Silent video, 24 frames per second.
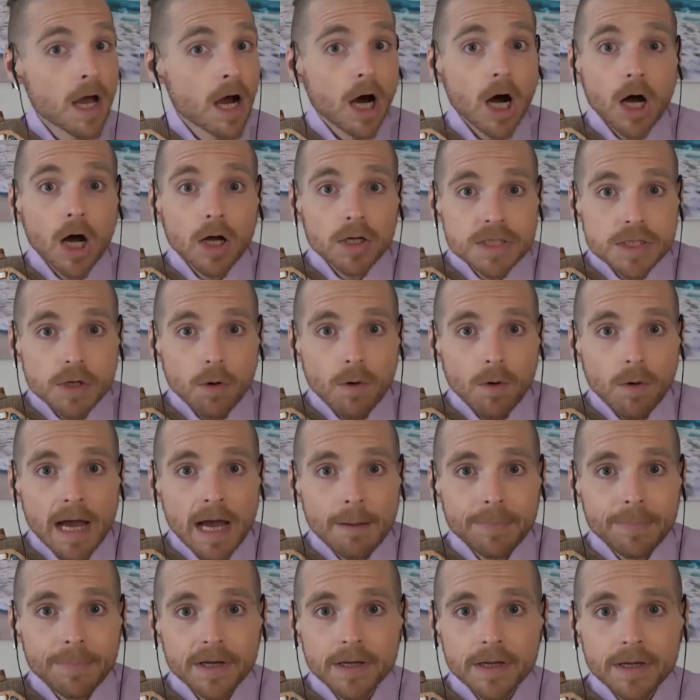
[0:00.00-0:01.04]
Also
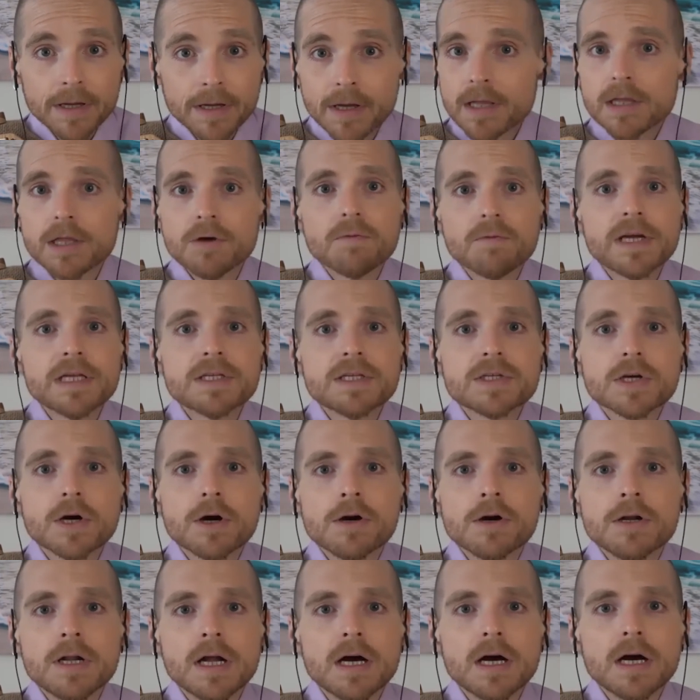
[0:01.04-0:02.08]
epic, the
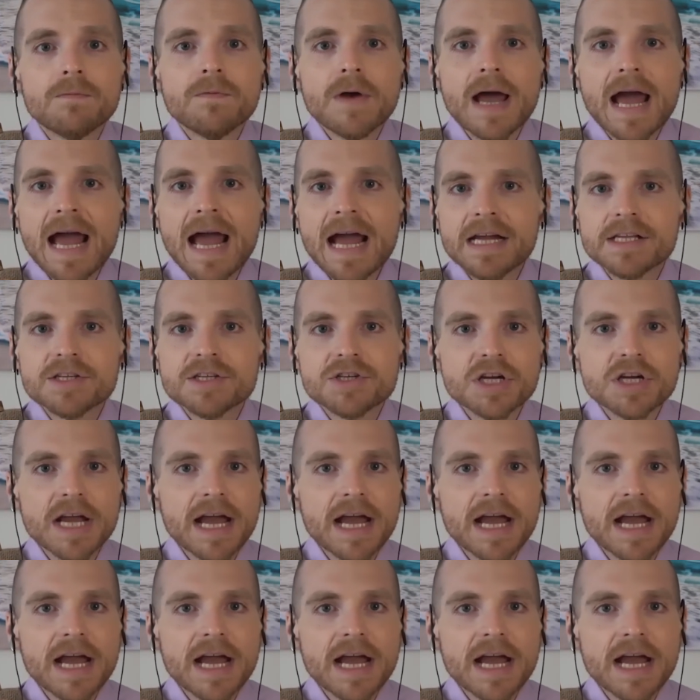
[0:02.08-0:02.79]
return of Edge.